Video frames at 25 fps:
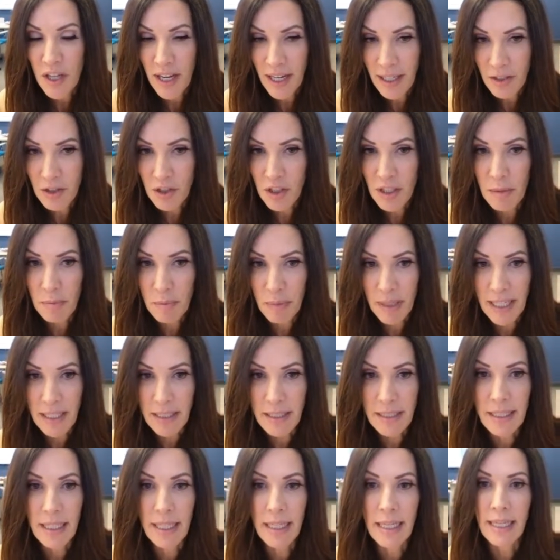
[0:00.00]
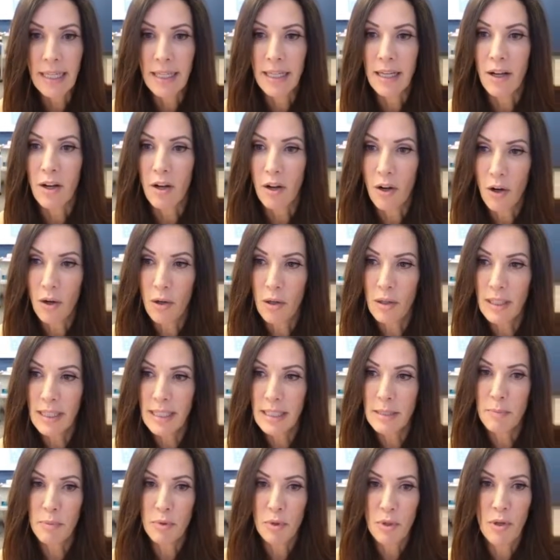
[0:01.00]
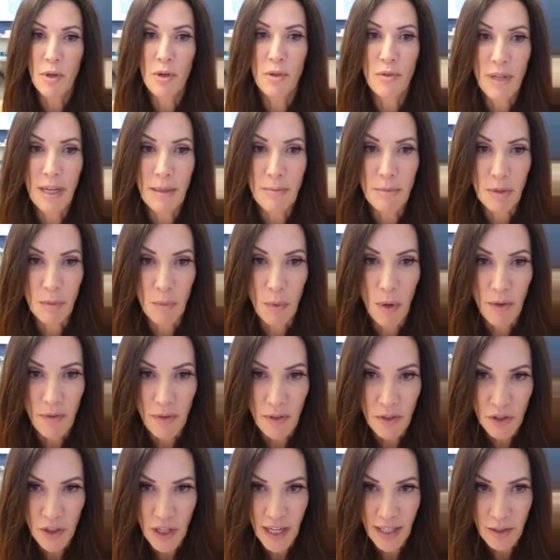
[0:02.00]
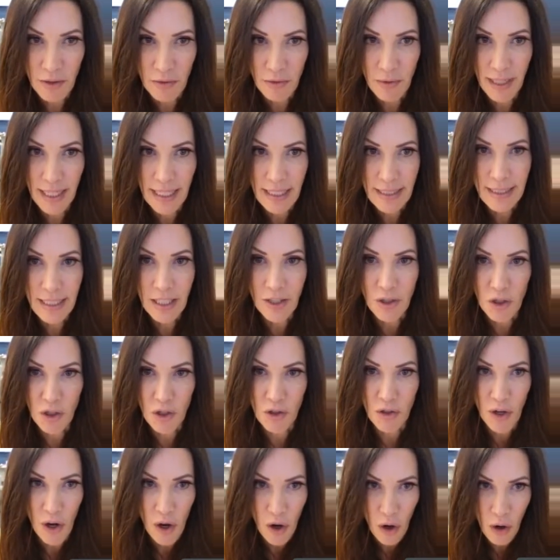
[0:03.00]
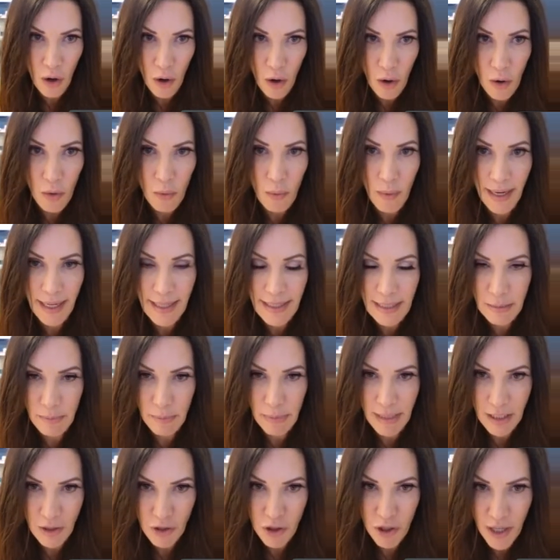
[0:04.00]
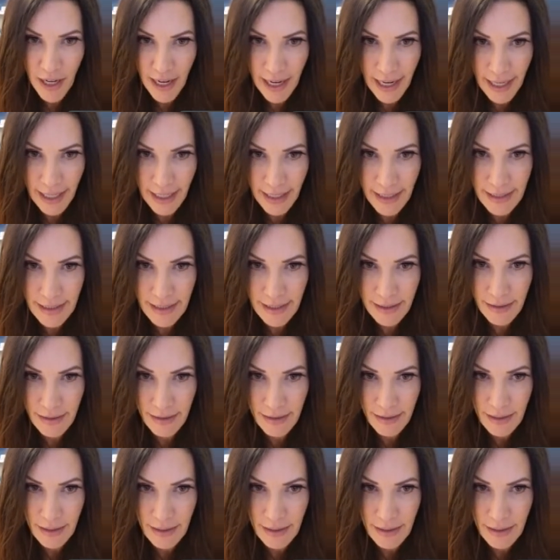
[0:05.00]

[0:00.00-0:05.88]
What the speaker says: ChatGPT, all these programs, what they're generating should always be checked.